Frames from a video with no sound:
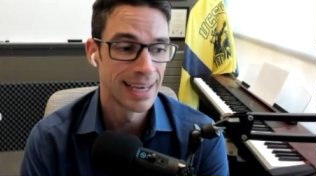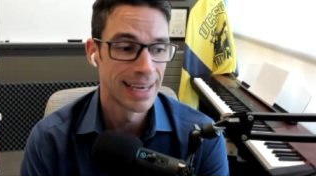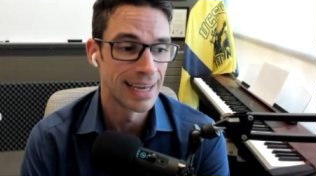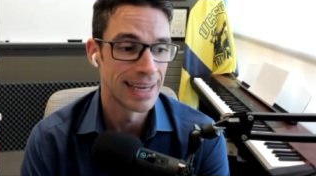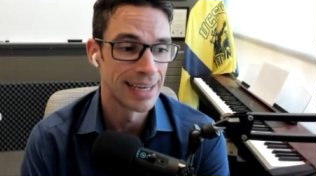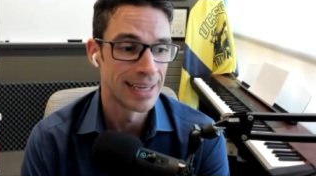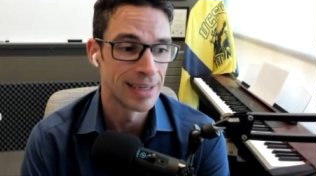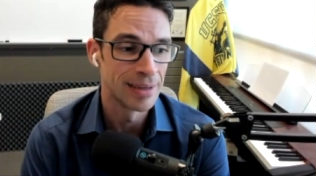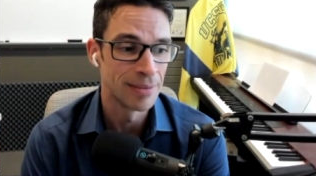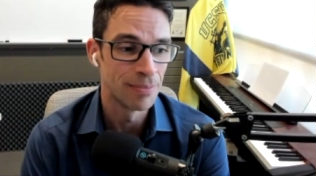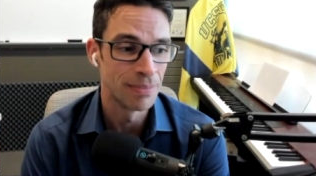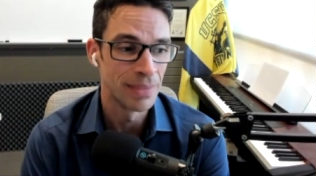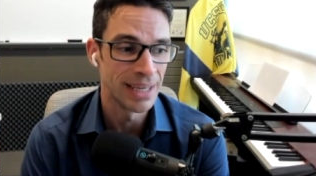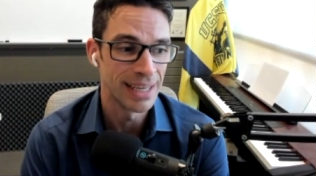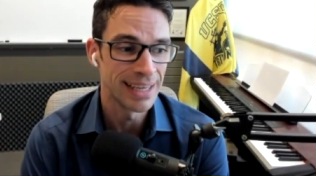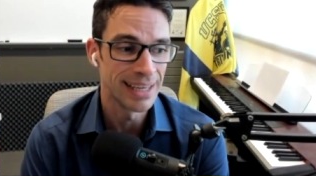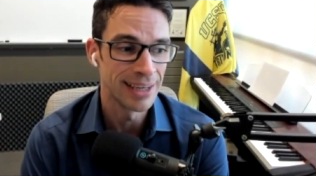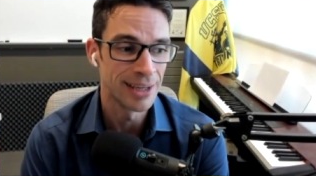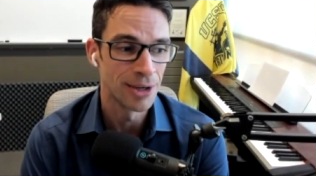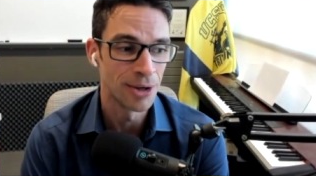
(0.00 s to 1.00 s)
um,
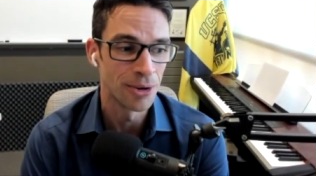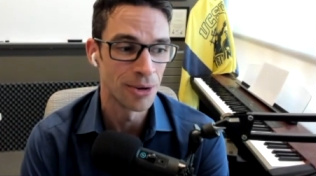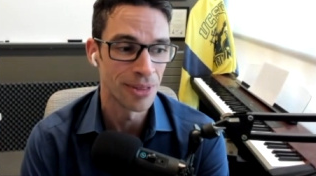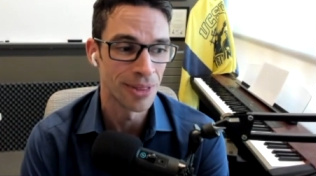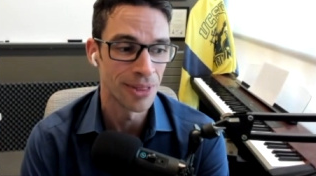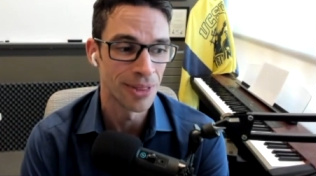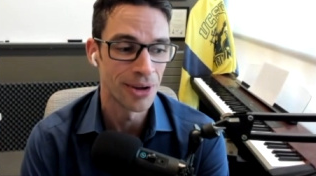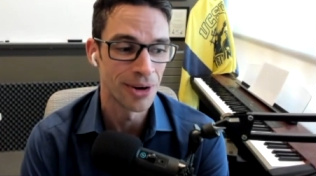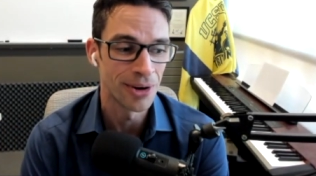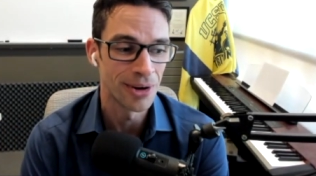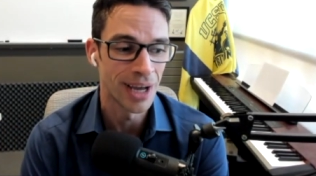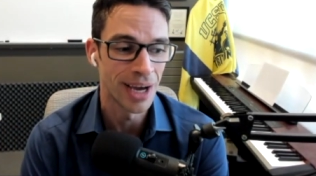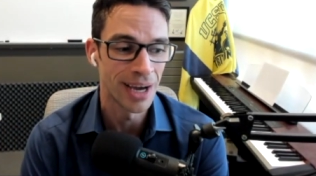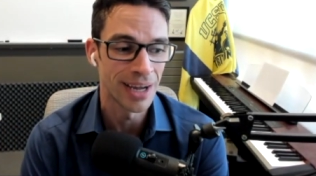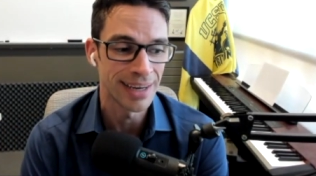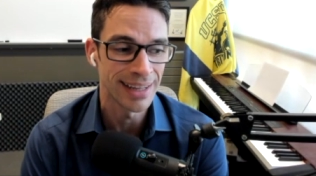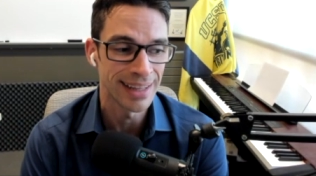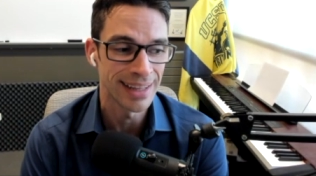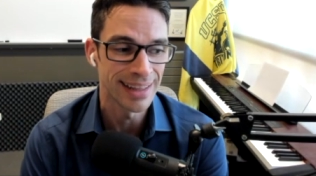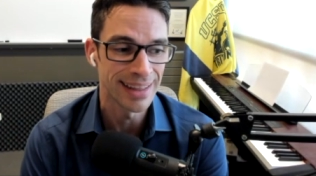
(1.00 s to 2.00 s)
you know they're
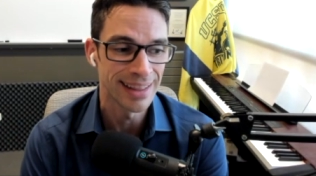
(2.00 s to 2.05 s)
not